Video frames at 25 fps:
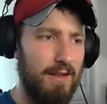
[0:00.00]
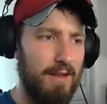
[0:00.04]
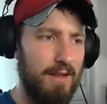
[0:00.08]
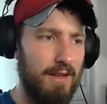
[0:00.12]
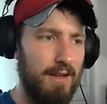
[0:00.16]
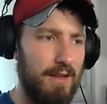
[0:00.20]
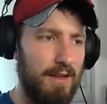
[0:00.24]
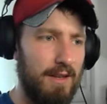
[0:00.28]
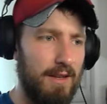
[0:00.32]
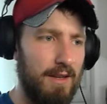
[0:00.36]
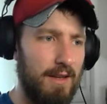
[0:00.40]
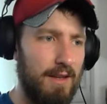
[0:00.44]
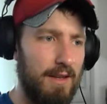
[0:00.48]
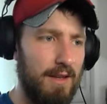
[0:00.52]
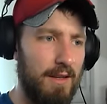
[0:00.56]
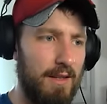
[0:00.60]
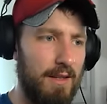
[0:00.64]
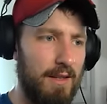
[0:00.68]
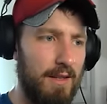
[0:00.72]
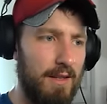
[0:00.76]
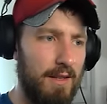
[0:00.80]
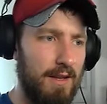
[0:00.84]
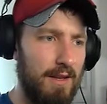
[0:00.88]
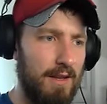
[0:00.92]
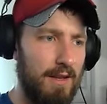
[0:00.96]

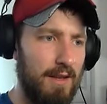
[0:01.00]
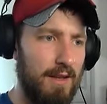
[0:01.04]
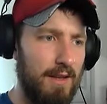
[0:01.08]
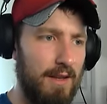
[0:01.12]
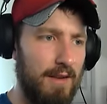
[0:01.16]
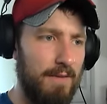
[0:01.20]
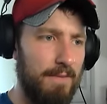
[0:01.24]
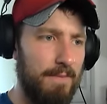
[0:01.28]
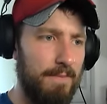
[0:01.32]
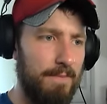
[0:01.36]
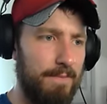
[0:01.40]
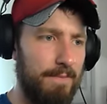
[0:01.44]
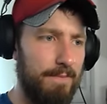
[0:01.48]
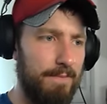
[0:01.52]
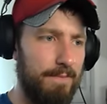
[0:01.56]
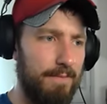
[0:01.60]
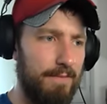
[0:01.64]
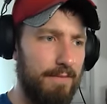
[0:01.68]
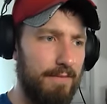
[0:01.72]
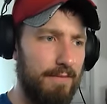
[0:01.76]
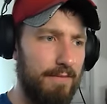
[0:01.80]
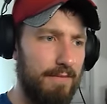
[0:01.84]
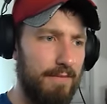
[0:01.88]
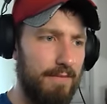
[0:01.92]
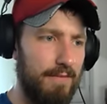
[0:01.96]

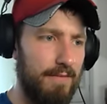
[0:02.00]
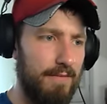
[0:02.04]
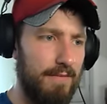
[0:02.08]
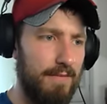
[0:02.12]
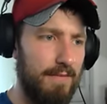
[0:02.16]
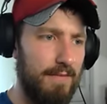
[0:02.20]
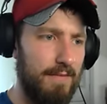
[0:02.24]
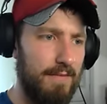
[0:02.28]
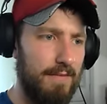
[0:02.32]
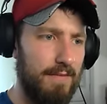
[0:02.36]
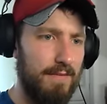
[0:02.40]
(no one is talking)